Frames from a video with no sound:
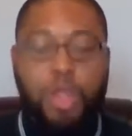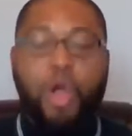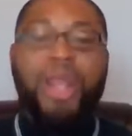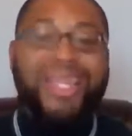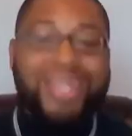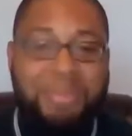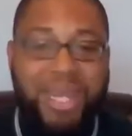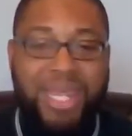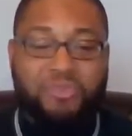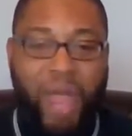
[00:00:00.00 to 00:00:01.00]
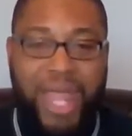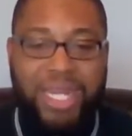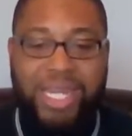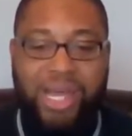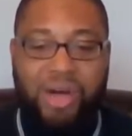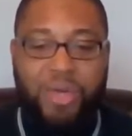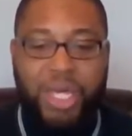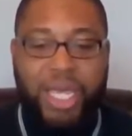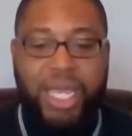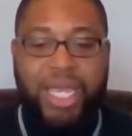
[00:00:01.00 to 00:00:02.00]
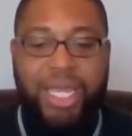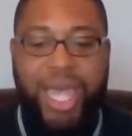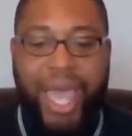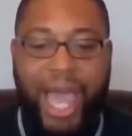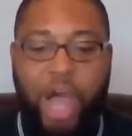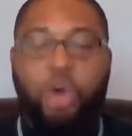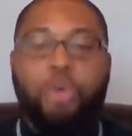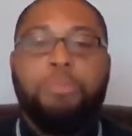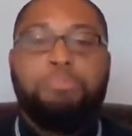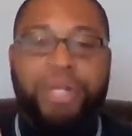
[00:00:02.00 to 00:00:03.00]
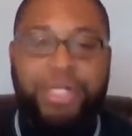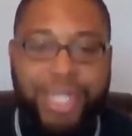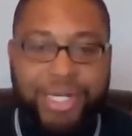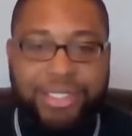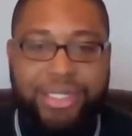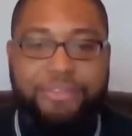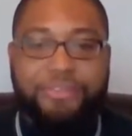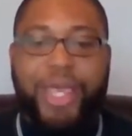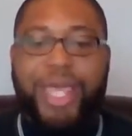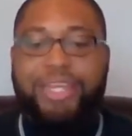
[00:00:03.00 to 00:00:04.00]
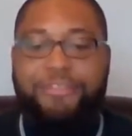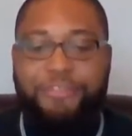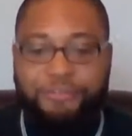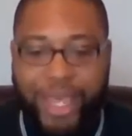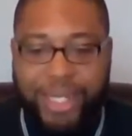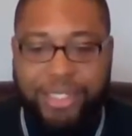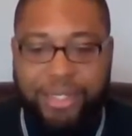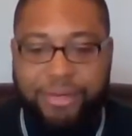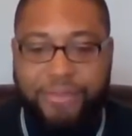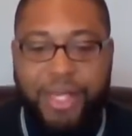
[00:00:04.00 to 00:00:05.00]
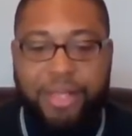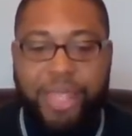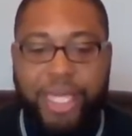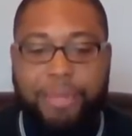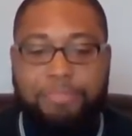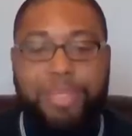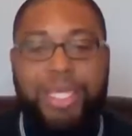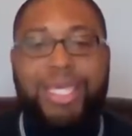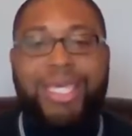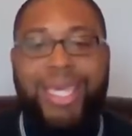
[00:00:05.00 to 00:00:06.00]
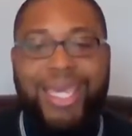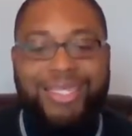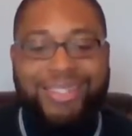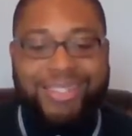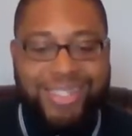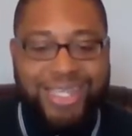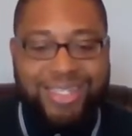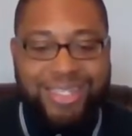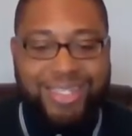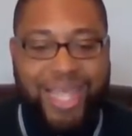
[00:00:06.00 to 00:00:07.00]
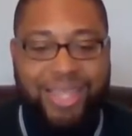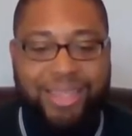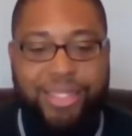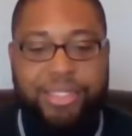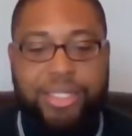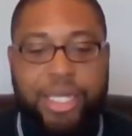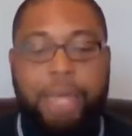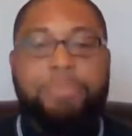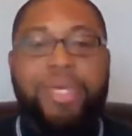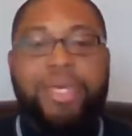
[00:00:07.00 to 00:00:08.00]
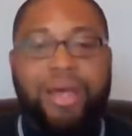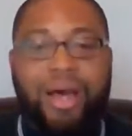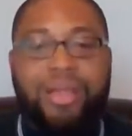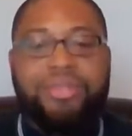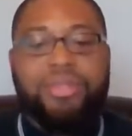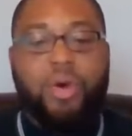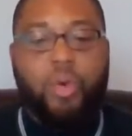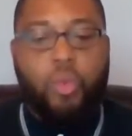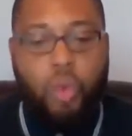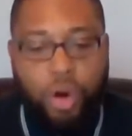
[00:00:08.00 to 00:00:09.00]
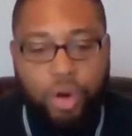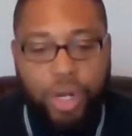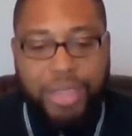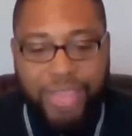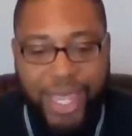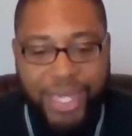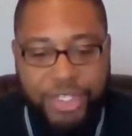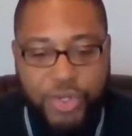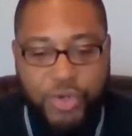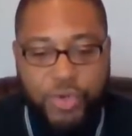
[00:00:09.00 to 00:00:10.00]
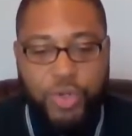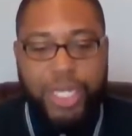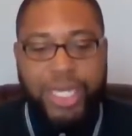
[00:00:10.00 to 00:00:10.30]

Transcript: are limited right now in how productive and effective they can be in seasons like this, because the work they do